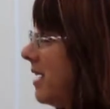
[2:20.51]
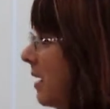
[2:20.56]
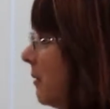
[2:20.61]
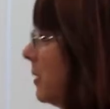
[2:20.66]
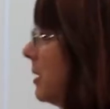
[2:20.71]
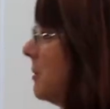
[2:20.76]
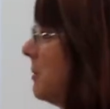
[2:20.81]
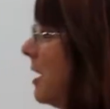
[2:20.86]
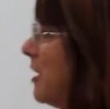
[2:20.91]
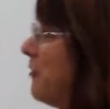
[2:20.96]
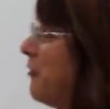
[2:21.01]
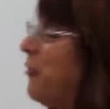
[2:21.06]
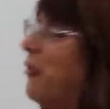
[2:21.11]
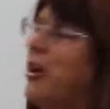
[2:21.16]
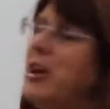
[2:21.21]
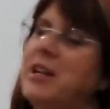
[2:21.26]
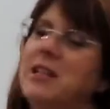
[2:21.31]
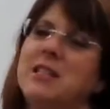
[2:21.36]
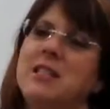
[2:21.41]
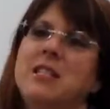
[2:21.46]
Got one of my
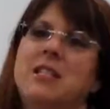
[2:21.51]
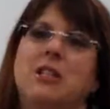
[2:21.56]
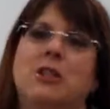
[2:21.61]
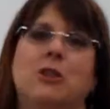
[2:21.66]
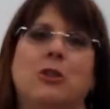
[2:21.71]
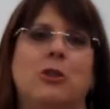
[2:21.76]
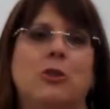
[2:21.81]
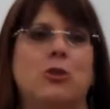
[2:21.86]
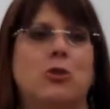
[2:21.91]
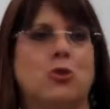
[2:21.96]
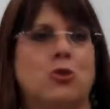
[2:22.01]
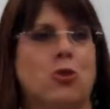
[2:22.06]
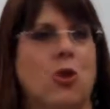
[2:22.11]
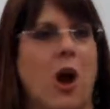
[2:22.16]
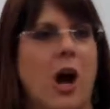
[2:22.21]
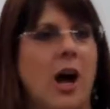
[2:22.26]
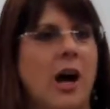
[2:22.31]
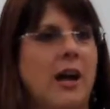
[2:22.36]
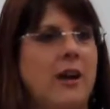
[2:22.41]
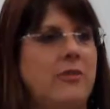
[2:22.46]
friends to
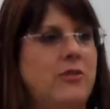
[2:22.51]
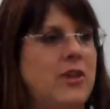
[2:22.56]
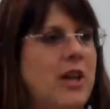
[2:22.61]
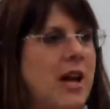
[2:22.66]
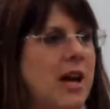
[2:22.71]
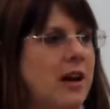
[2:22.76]
drive